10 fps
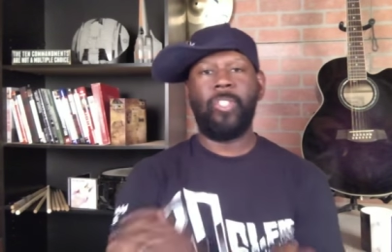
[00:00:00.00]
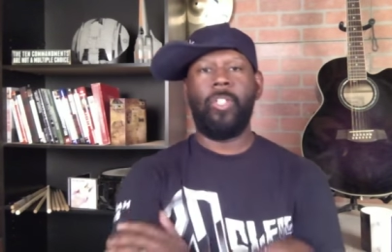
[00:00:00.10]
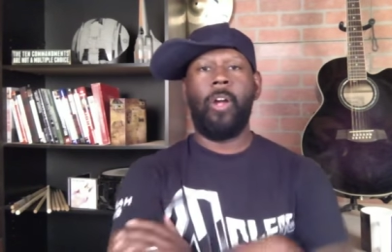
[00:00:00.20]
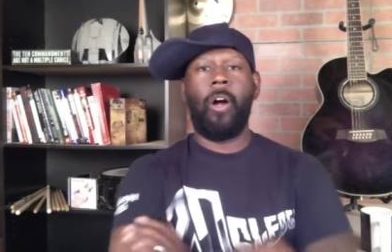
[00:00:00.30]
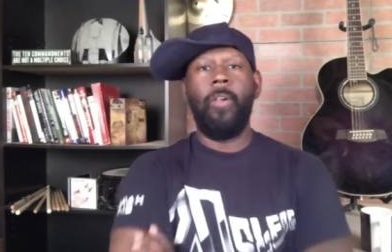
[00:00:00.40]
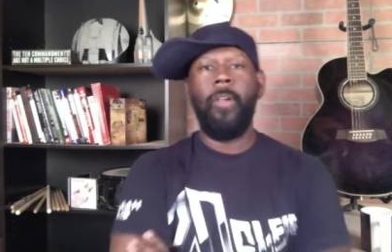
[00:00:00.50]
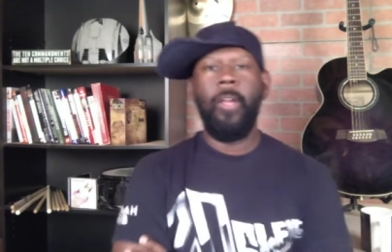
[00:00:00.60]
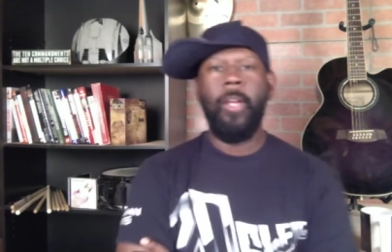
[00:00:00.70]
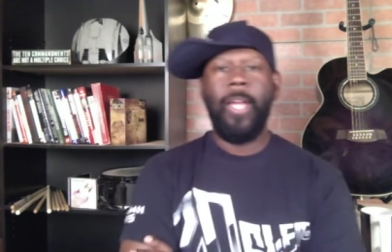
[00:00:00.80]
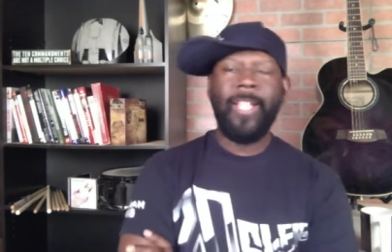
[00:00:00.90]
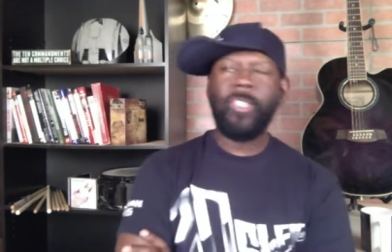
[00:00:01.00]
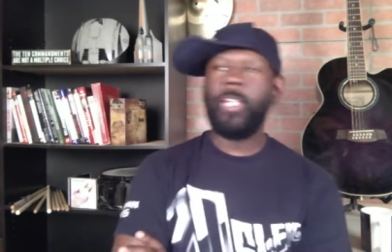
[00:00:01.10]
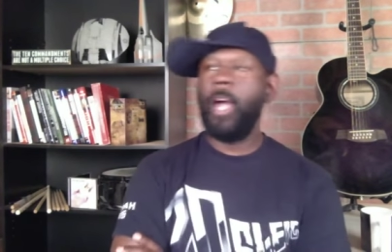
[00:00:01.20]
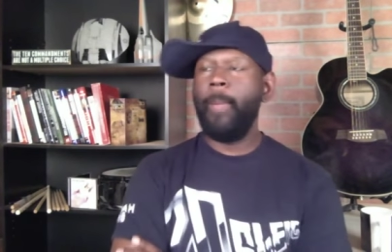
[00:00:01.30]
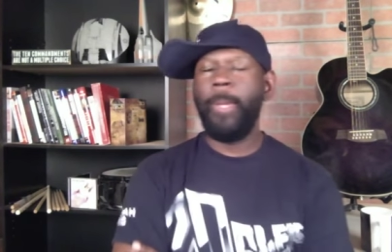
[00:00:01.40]
y'all. He's
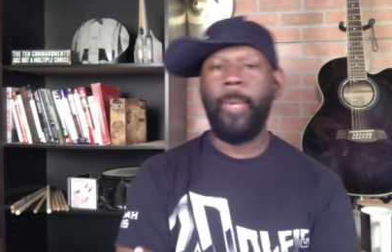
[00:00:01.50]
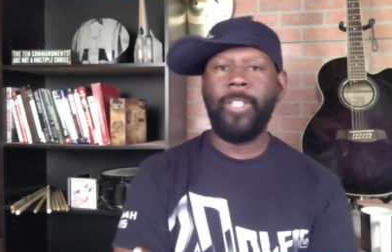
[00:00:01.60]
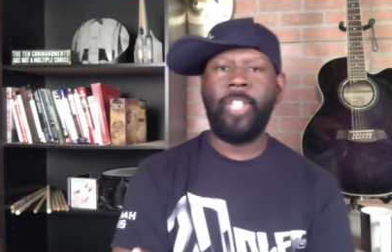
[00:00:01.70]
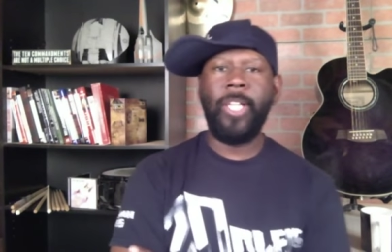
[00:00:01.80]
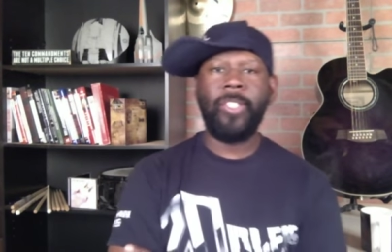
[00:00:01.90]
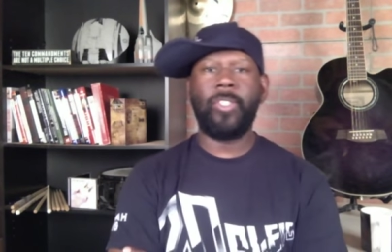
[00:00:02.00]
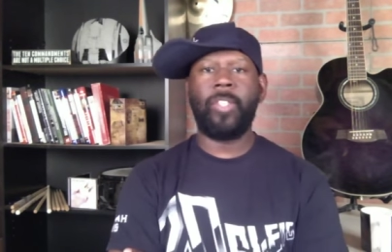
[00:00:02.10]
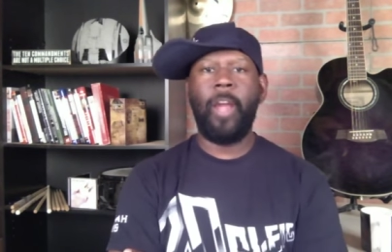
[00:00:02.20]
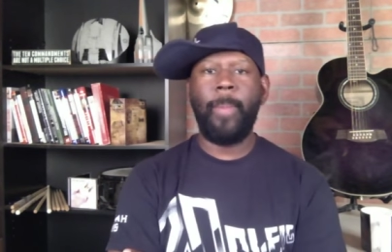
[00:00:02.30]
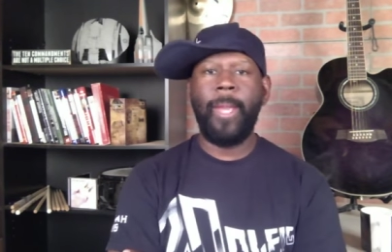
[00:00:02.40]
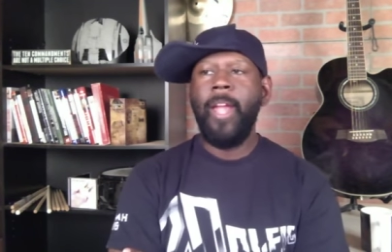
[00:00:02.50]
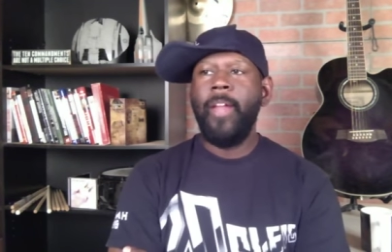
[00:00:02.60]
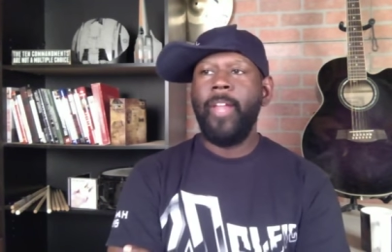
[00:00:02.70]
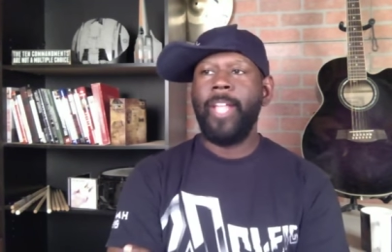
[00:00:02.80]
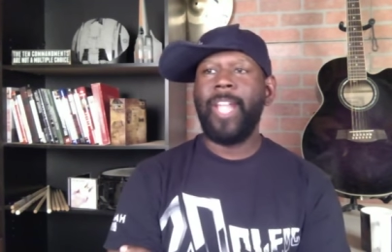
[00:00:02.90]
coming, and when Jesus is coming,
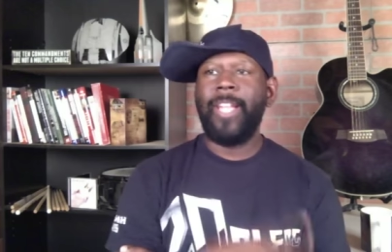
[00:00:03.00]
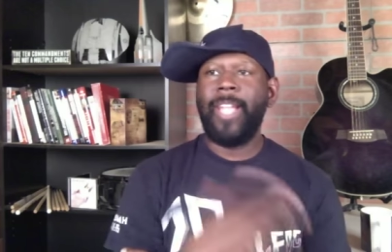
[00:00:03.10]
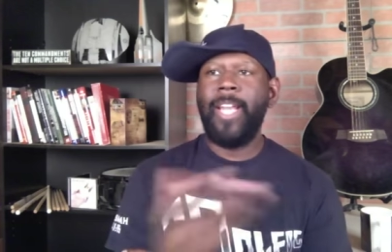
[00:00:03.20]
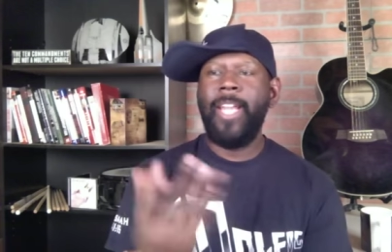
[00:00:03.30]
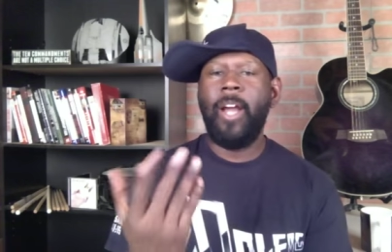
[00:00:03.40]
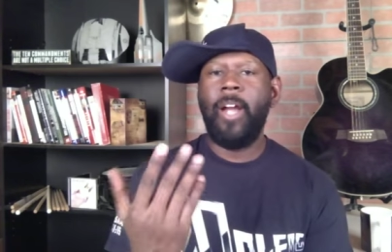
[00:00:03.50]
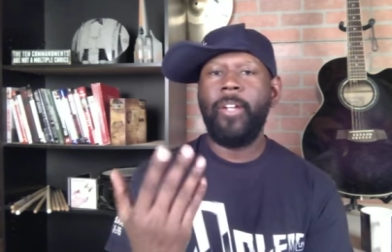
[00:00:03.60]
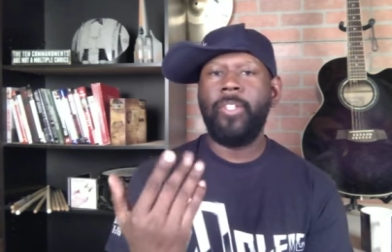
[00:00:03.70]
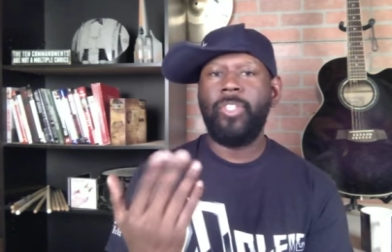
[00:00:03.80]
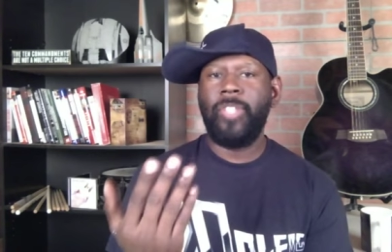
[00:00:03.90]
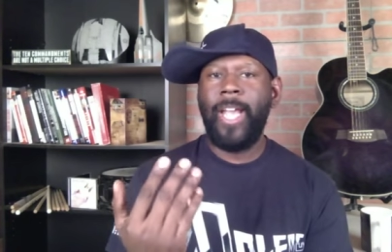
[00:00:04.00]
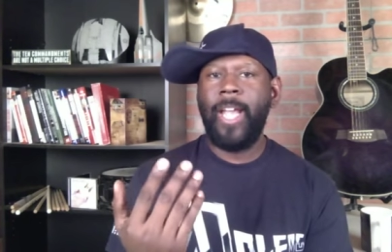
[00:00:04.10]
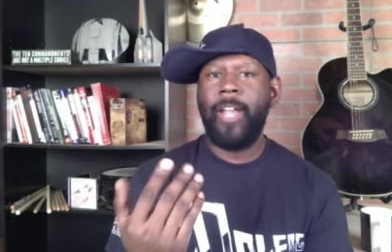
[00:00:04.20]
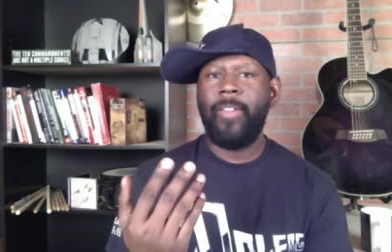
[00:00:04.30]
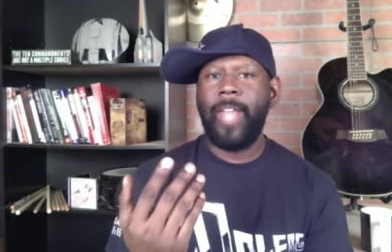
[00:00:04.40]
it's like they need to
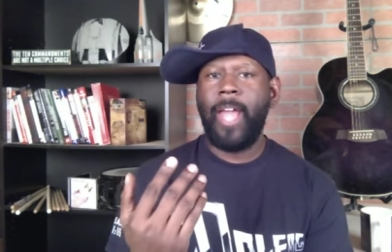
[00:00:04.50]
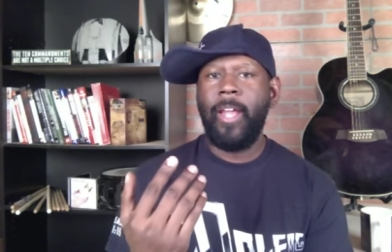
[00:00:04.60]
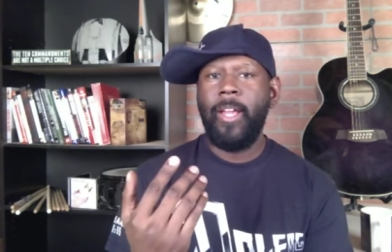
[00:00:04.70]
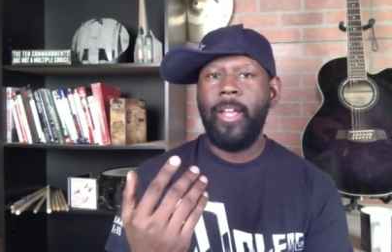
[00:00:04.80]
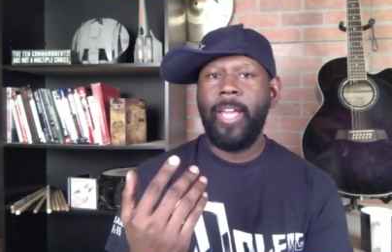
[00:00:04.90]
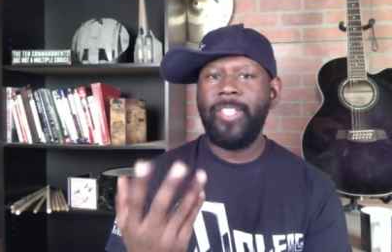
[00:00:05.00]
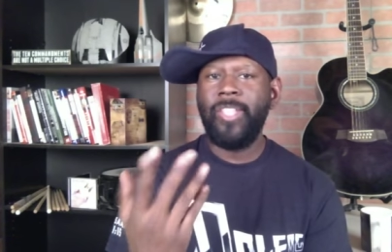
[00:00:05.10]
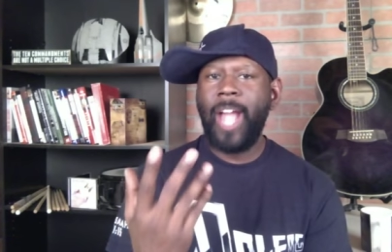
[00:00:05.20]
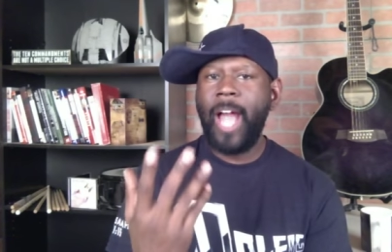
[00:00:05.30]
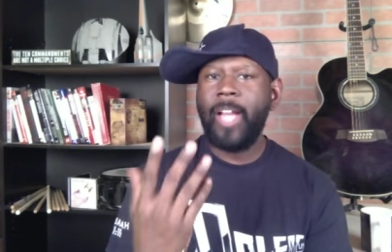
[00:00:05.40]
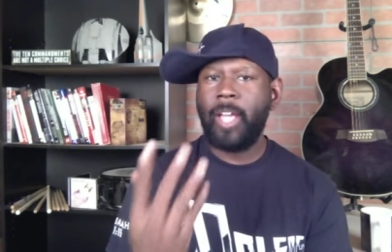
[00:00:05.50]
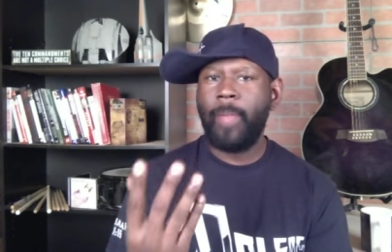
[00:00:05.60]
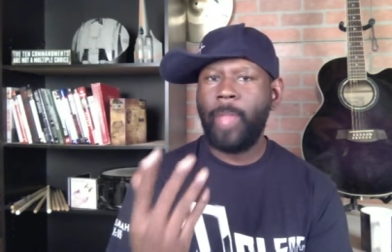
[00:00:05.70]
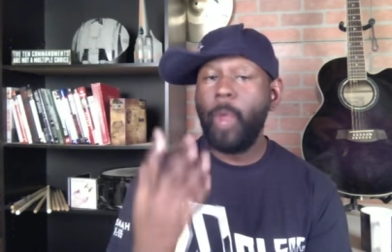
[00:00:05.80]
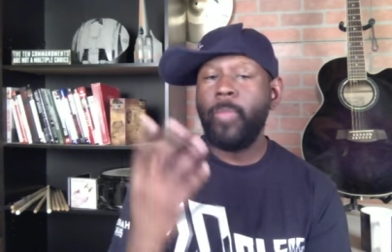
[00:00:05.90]
understand that He's not. Come,
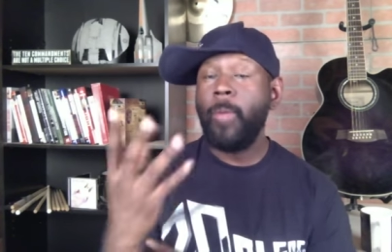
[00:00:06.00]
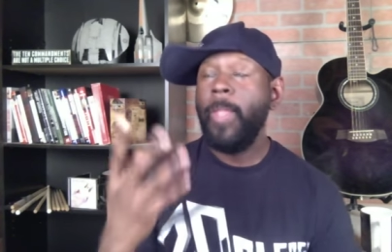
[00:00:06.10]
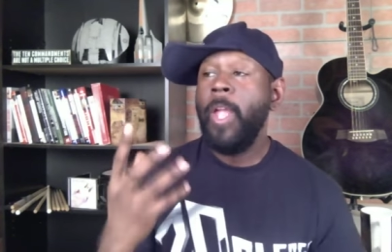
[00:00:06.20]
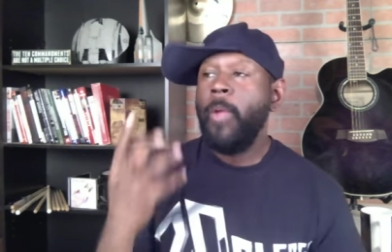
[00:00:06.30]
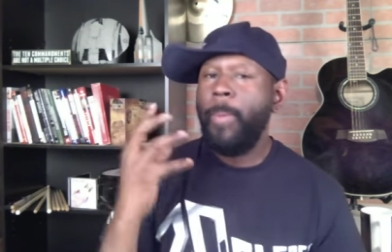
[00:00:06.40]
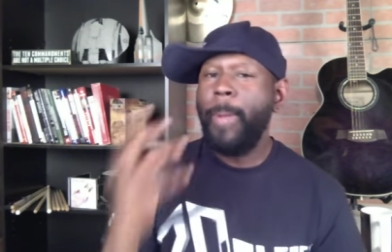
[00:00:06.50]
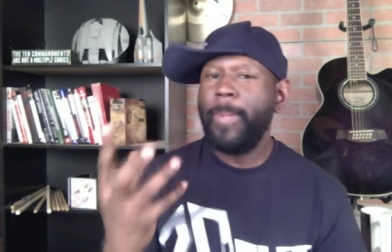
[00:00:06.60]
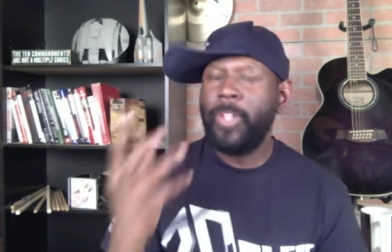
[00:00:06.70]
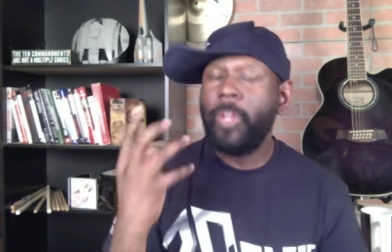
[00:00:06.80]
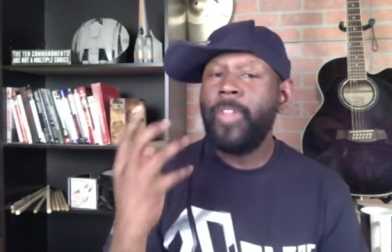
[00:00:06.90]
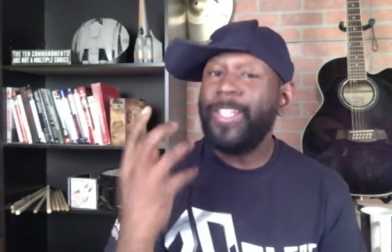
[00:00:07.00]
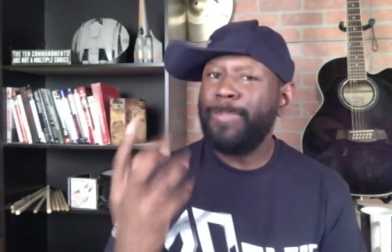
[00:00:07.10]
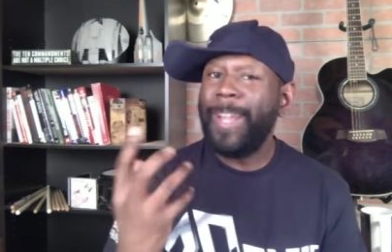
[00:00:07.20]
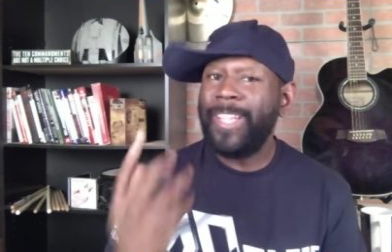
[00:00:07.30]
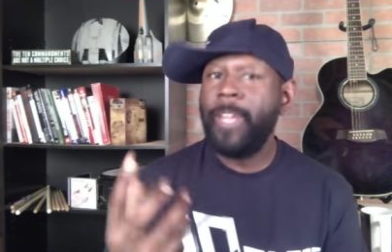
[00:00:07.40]
they're, they're, remember, they're,
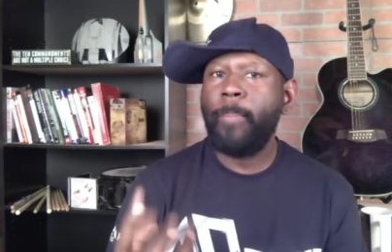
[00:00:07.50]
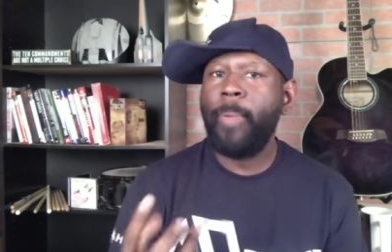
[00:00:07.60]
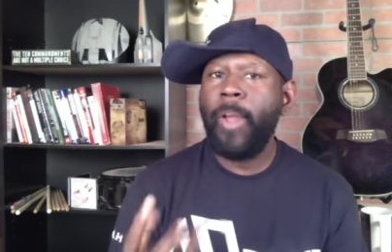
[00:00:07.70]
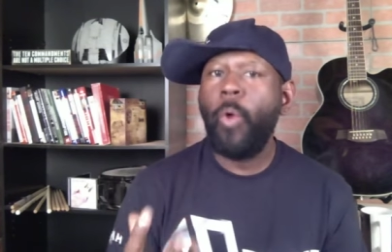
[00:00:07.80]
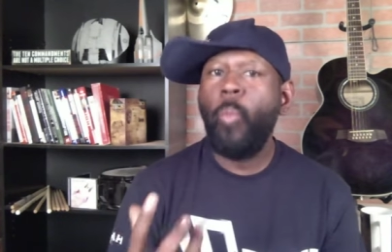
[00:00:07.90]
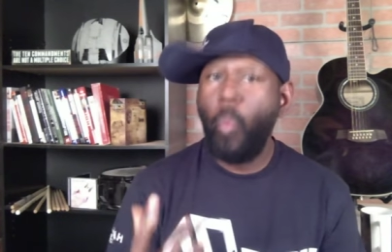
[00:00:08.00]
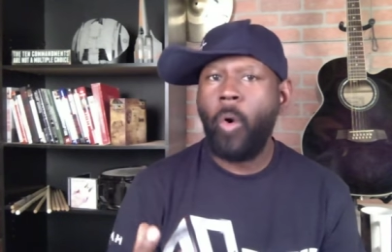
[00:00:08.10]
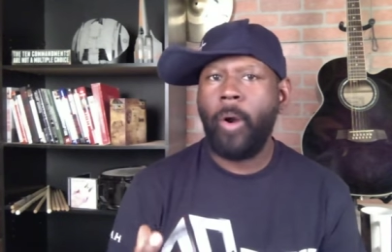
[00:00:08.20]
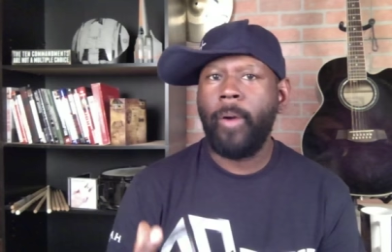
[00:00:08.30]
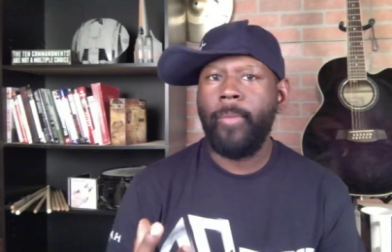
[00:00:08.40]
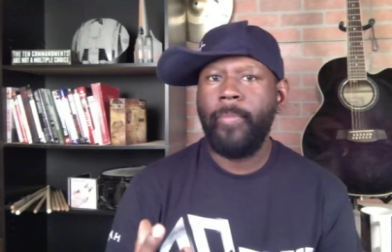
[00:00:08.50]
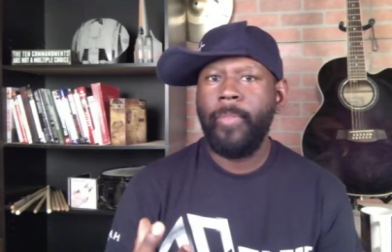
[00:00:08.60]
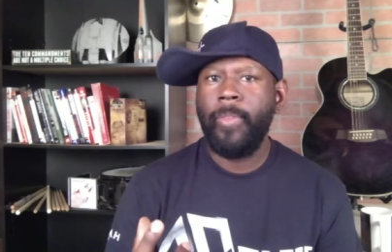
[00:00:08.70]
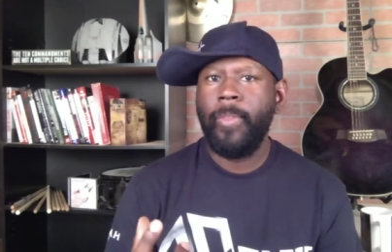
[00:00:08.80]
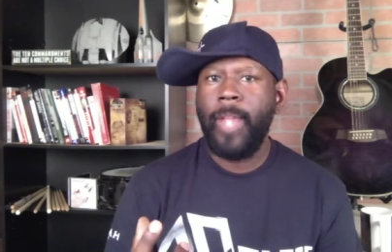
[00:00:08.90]
expecting him to bring a war.
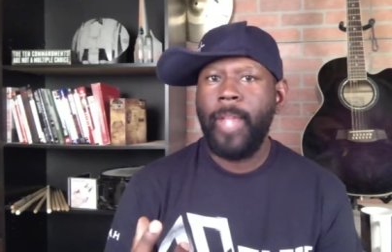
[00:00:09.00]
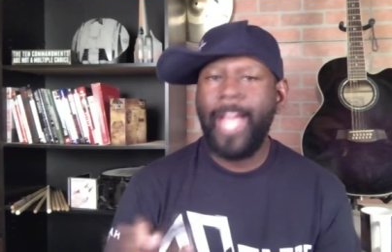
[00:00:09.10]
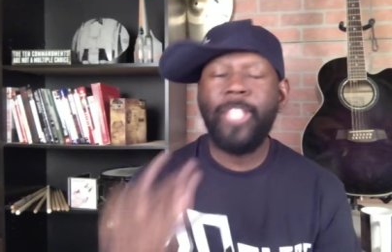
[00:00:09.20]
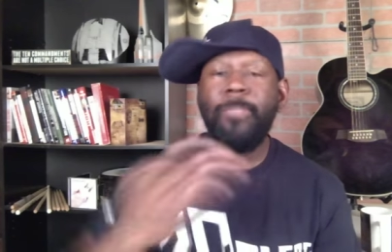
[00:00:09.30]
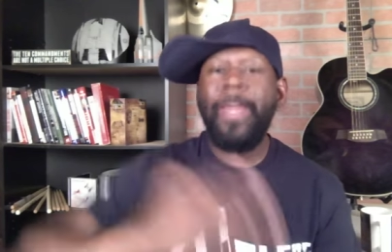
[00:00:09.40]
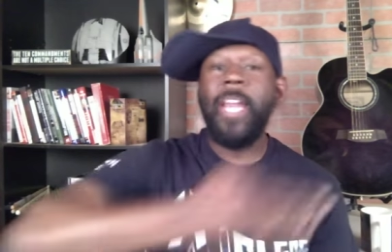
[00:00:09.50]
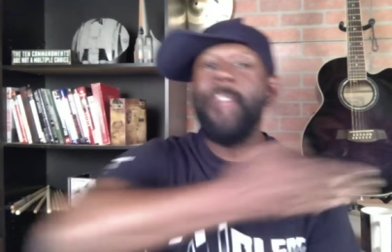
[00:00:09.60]
And he's making it